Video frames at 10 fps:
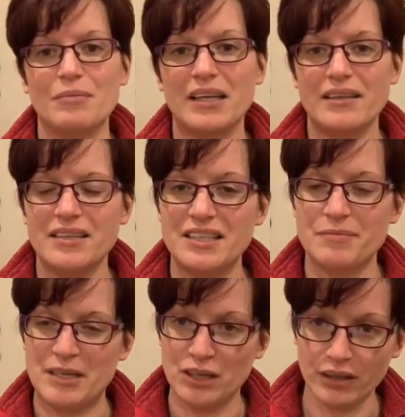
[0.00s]
They either need to
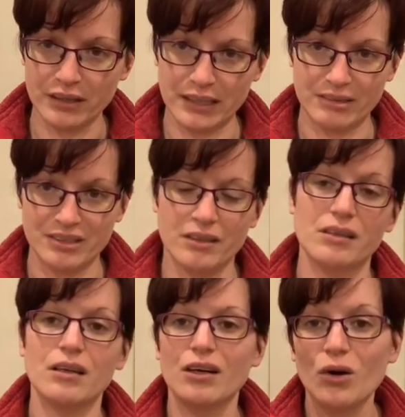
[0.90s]
be not on there at
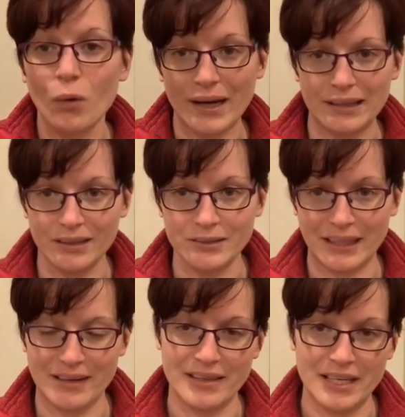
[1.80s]
all or quite low
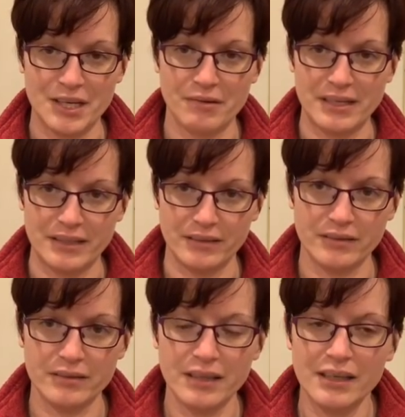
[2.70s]
down in the
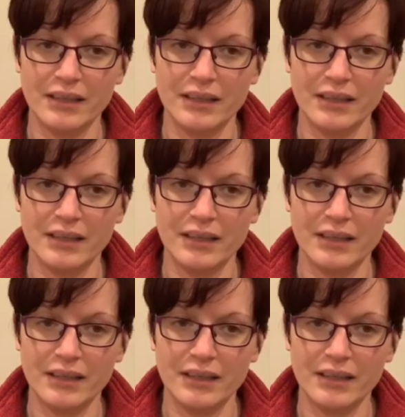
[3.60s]
ingredients.